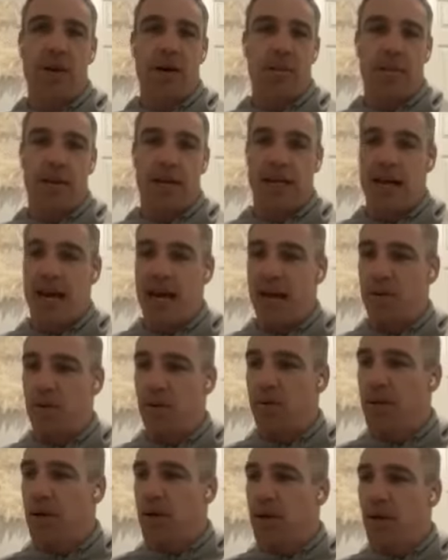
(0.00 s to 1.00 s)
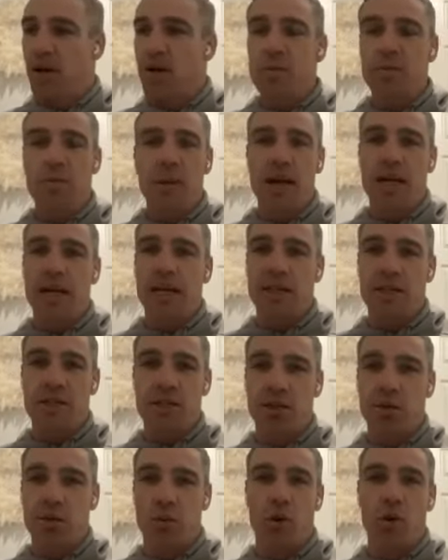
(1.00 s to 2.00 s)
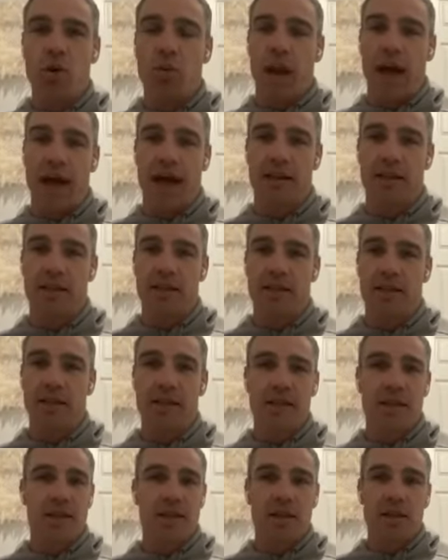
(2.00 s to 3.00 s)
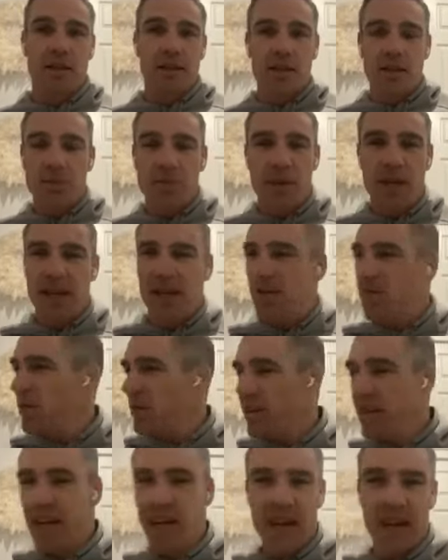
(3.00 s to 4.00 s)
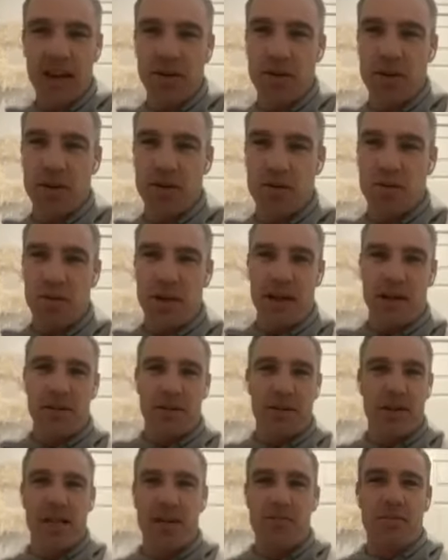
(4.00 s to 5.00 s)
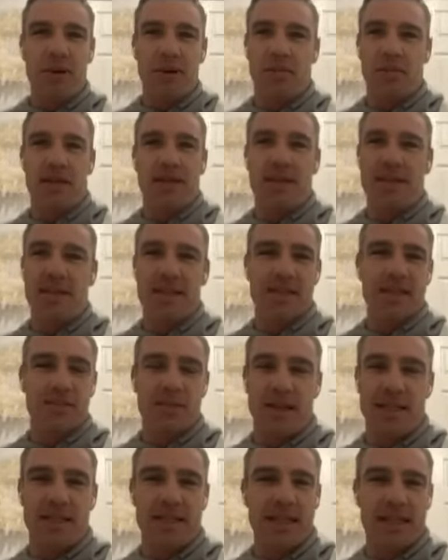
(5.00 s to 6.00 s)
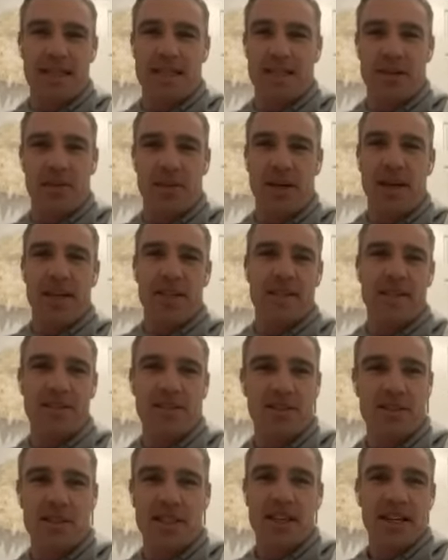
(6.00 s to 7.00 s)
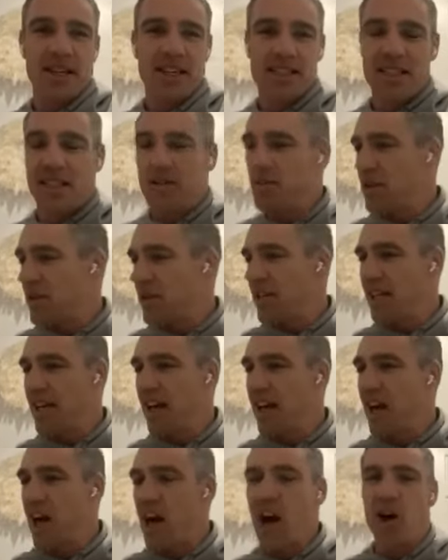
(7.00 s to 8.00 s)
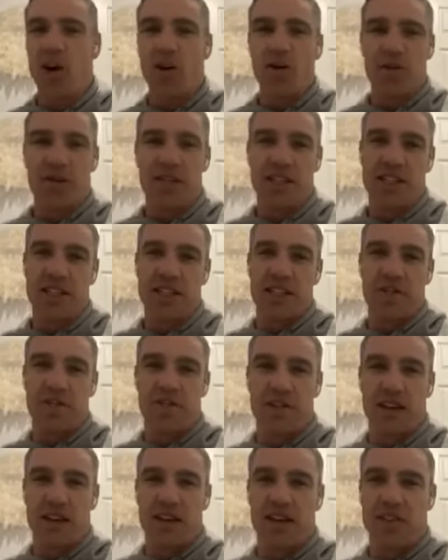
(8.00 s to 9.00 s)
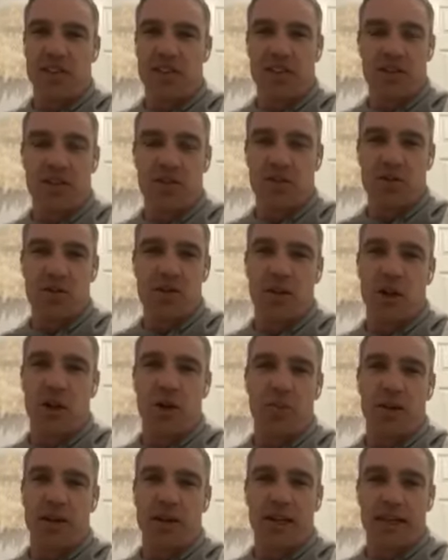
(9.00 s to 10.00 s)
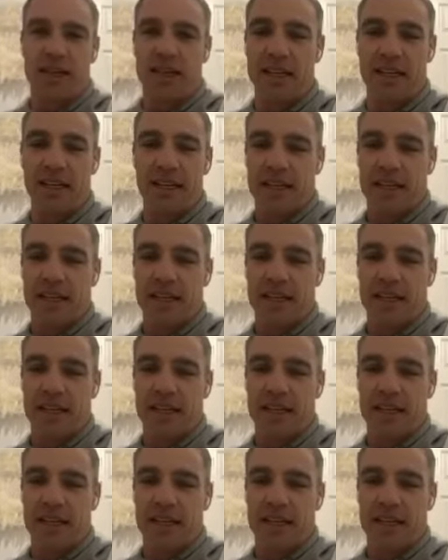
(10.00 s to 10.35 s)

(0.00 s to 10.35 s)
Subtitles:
rugby game, I was playing against 2 All Blacks because I'm thinking, what the hell are we doing playing club rugby? This doesn't make sense to me. Seems like you go to old dingy fields that are all sloppy,